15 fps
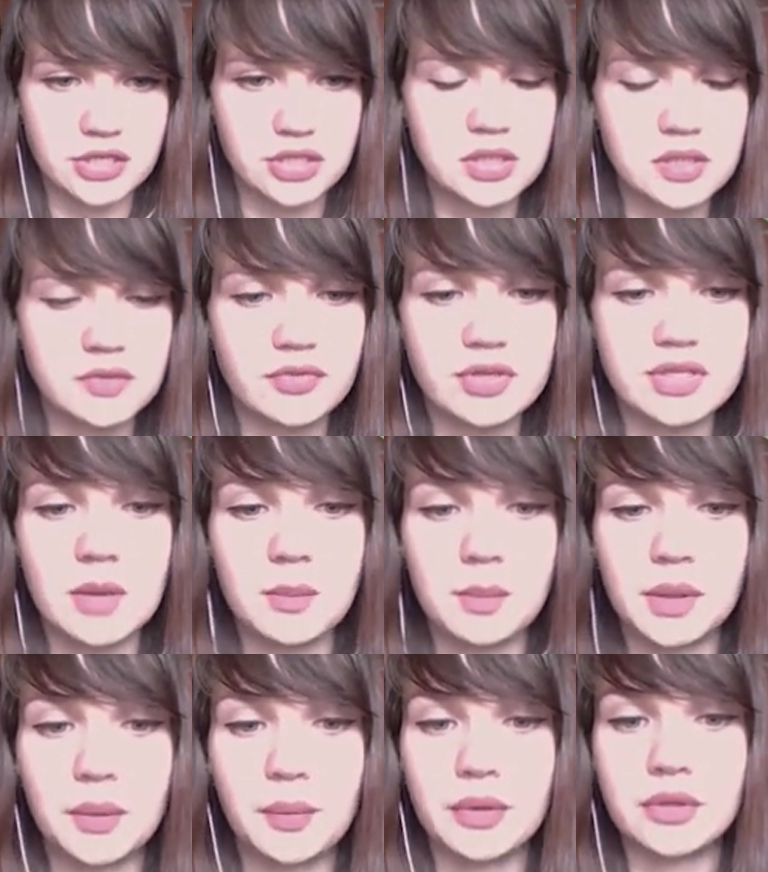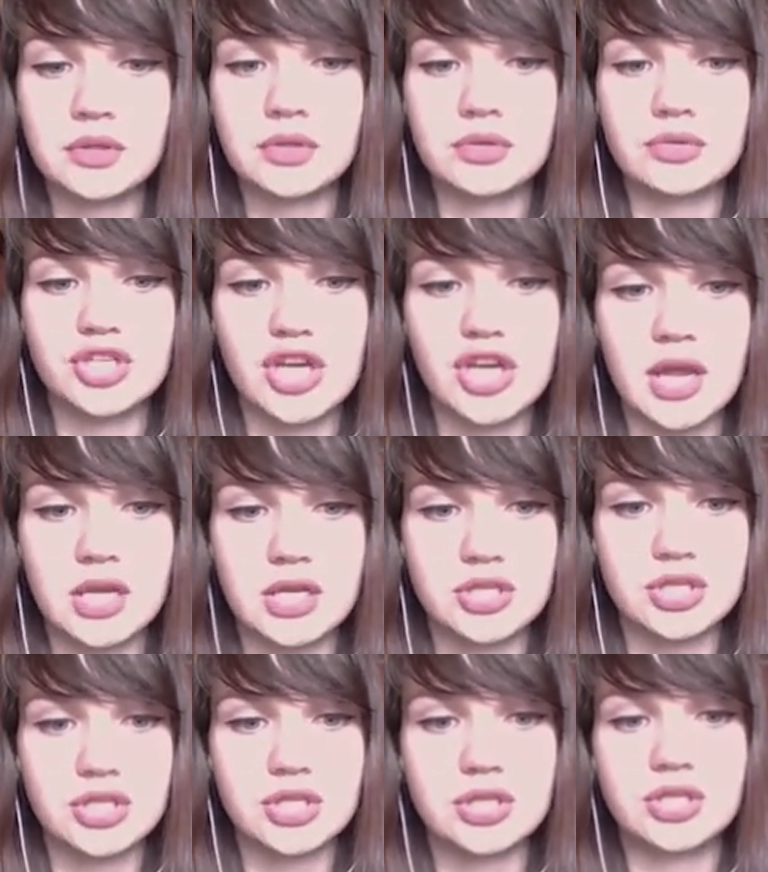actions, for example, you want to
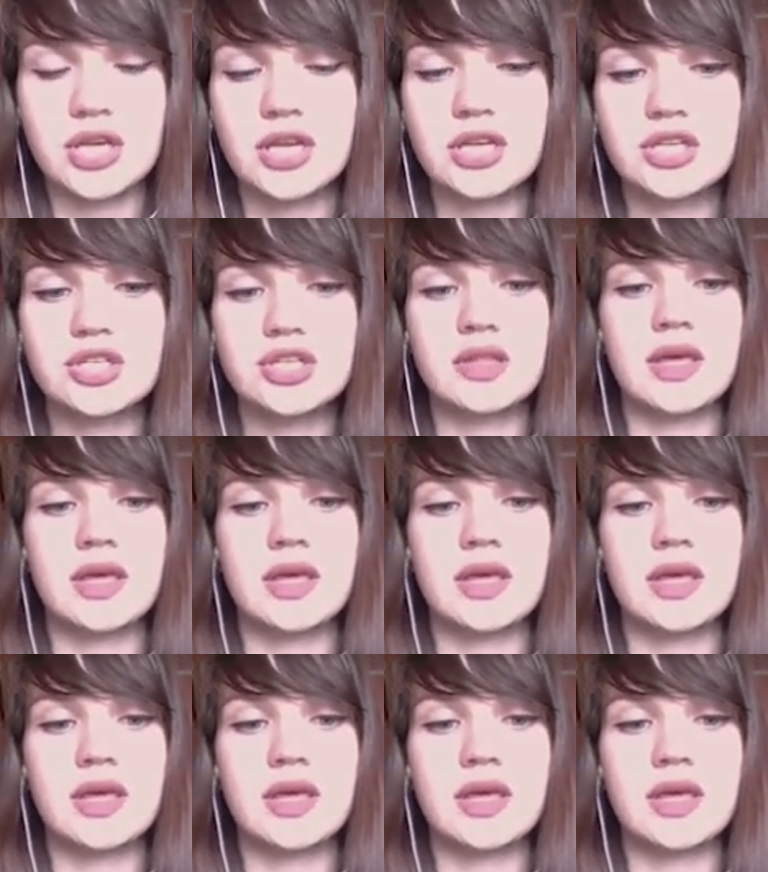change